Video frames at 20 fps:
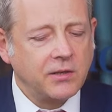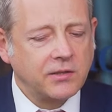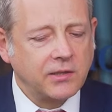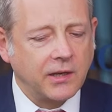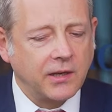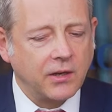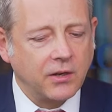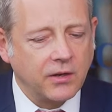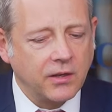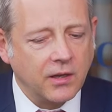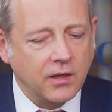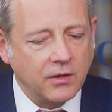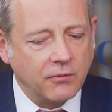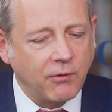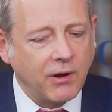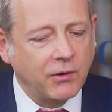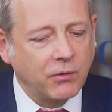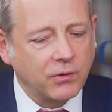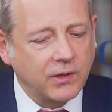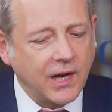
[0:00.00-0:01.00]
you're sitting on a
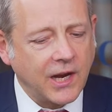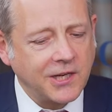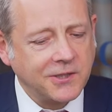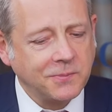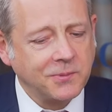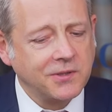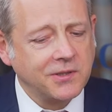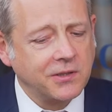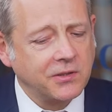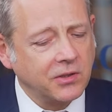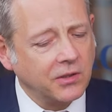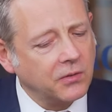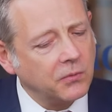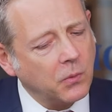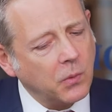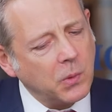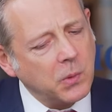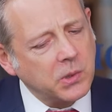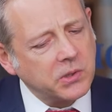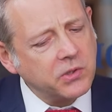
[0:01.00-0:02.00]
record cash
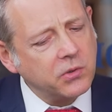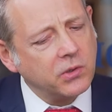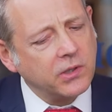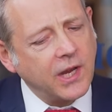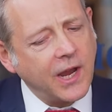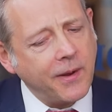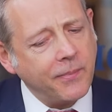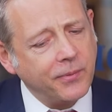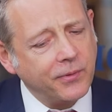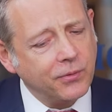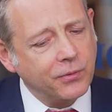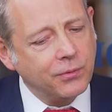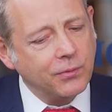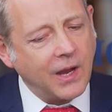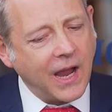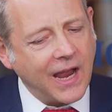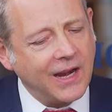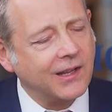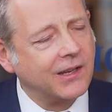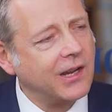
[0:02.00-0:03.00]
position. What's your capital
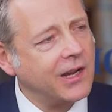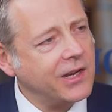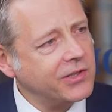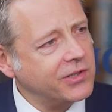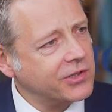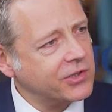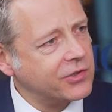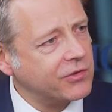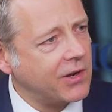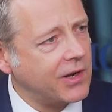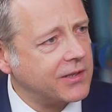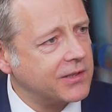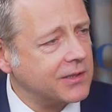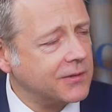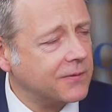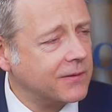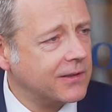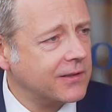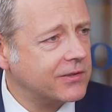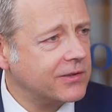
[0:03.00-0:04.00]
allocation strategy
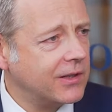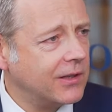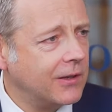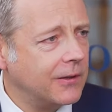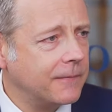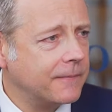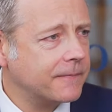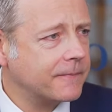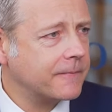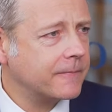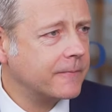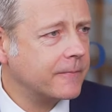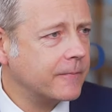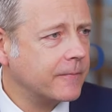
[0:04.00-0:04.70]
for this year? We're